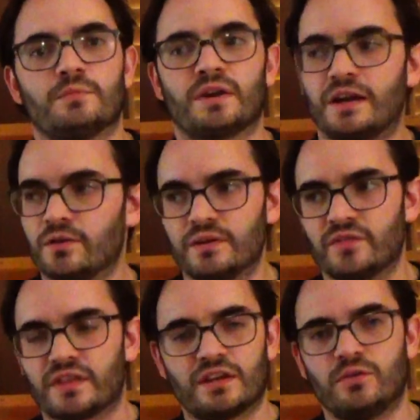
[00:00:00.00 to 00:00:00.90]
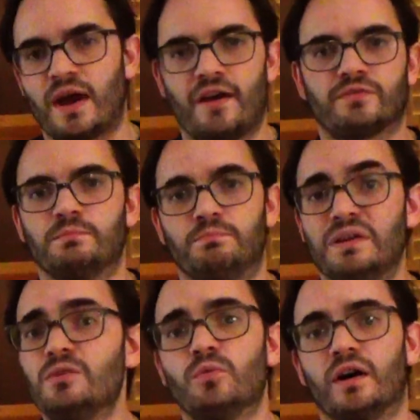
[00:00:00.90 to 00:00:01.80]
but I don't even think you have to
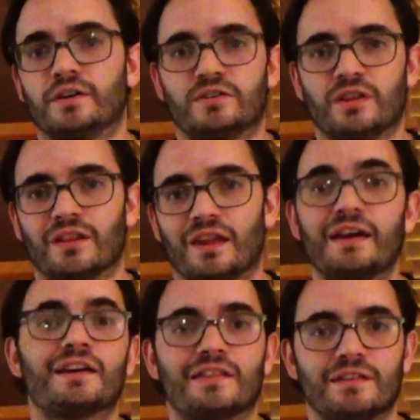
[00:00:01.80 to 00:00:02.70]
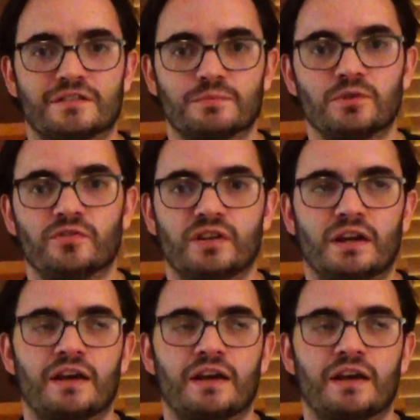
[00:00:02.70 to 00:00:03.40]
be one to like this movie.